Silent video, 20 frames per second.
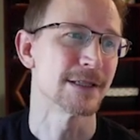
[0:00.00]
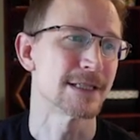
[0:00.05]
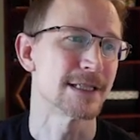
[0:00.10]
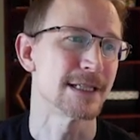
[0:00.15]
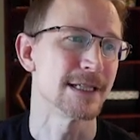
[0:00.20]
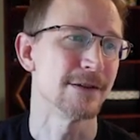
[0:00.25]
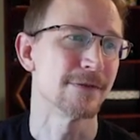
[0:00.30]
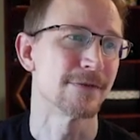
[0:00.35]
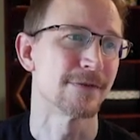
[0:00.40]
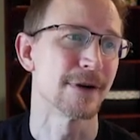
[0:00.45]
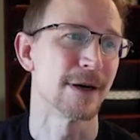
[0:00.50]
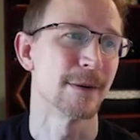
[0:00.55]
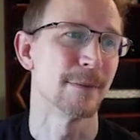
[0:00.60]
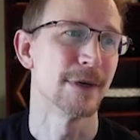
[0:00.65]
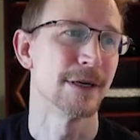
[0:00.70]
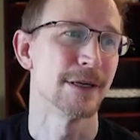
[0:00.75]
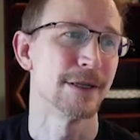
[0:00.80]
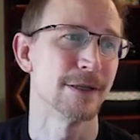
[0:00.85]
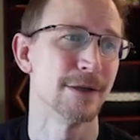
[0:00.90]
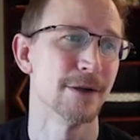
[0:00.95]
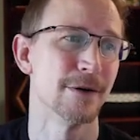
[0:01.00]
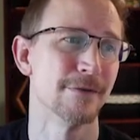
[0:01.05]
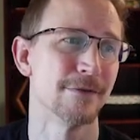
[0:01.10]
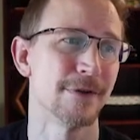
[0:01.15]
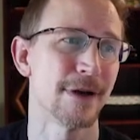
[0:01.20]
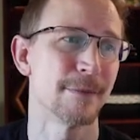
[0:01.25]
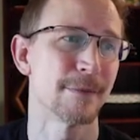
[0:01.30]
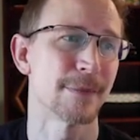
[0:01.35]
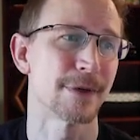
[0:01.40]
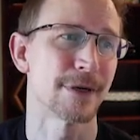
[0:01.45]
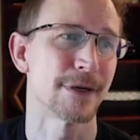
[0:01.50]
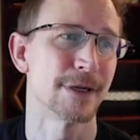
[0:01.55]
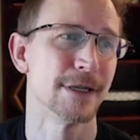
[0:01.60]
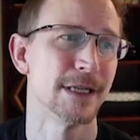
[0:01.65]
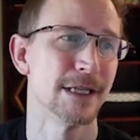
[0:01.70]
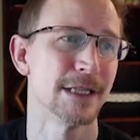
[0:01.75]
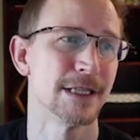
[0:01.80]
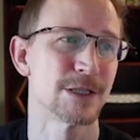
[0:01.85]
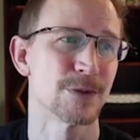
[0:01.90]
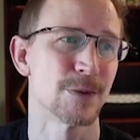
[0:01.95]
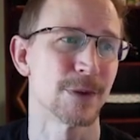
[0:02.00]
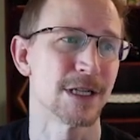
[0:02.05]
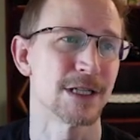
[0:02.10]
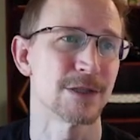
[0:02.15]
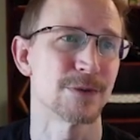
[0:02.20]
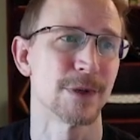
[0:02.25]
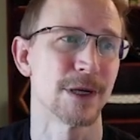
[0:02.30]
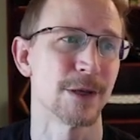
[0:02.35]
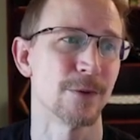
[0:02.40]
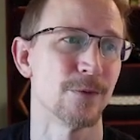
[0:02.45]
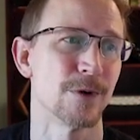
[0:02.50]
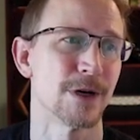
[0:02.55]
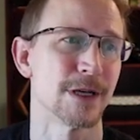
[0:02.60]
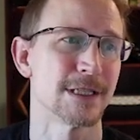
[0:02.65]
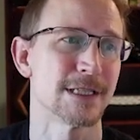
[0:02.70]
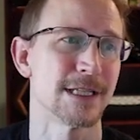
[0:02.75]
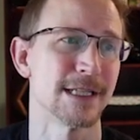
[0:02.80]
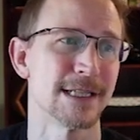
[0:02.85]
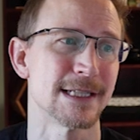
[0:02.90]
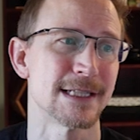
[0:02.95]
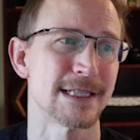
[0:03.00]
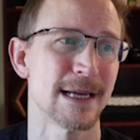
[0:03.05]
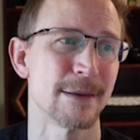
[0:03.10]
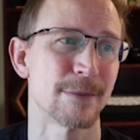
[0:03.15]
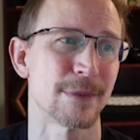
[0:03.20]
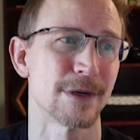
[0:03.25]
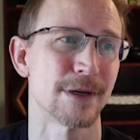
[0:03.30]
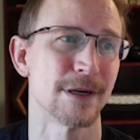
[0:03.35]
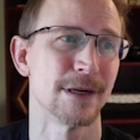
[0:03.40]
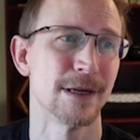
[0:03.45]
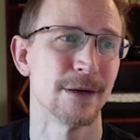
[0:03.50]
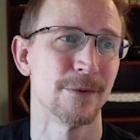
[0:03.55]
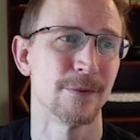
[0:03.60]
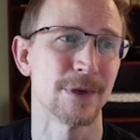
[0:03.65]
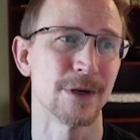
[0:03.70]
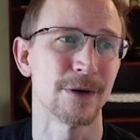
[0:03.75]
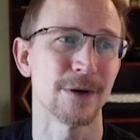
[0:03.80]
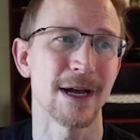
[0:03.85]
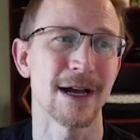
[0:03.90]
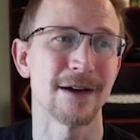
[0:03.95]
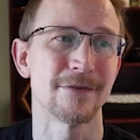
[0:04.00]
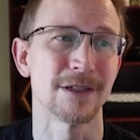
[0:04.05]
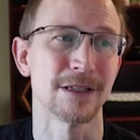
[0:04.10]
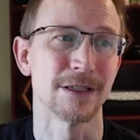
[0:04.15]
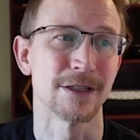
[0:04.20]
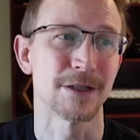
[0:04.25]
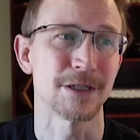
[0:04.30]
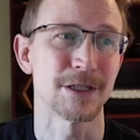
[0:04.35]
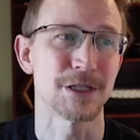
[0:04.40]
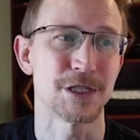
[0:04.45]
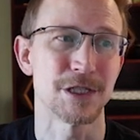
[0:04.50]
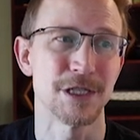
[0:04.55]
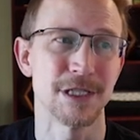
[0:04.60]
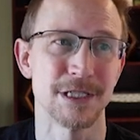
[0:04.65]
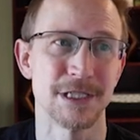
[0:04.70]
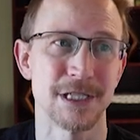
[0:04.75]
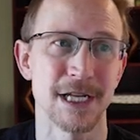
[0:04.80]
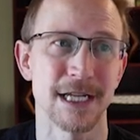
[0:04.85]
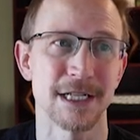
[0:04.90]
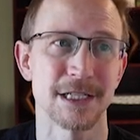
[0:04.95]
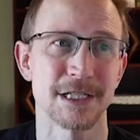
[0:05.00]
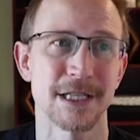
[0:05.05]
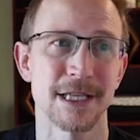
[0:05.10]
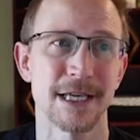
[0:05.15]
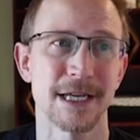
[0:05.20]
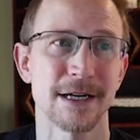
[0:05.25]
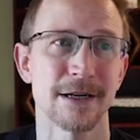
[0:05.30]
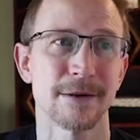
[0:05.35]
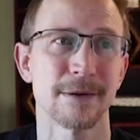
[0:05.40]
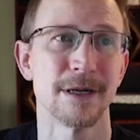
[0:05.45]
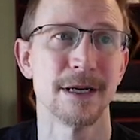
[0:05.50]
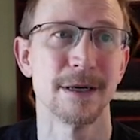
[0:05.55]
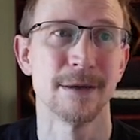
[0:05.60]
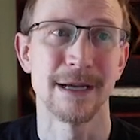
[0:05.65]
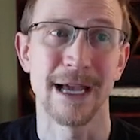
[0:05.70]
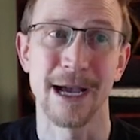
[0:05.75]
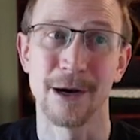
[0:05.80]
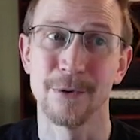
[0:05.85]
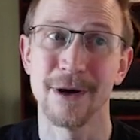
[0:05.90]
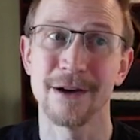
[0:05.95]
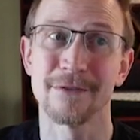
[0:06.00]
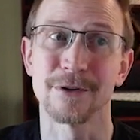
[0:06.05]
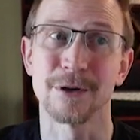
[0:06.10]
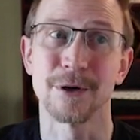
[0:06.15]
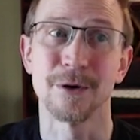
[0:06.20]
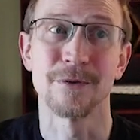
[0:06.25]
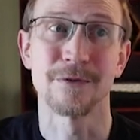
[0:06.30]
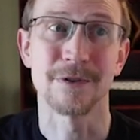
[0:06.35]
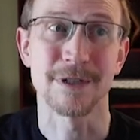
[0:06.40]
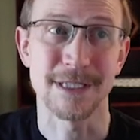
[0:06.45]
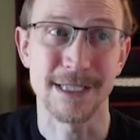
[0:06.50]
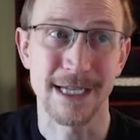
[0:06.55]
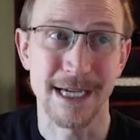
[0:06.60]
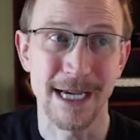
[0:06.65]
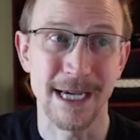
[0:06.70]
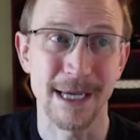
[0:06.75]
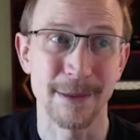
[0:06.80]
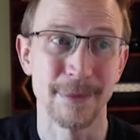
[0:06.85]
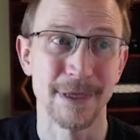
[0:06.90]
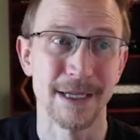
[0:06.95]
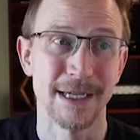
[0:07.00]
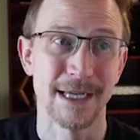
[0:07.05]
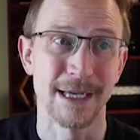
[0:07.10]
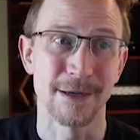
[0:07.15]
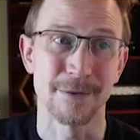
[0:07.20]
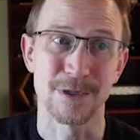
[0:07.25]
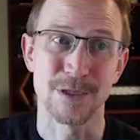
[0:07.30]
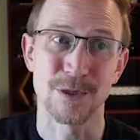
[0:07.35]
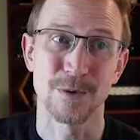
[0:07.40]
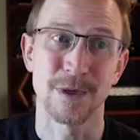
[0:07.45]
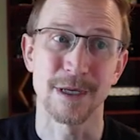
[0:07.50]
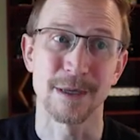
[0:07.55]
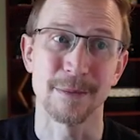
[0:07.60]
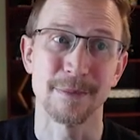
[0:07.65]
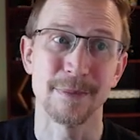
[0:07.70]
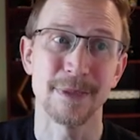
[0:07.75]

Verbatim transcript: can see from November twenty twenty-one to December, we don't have a large change there. However, over time, it was quite a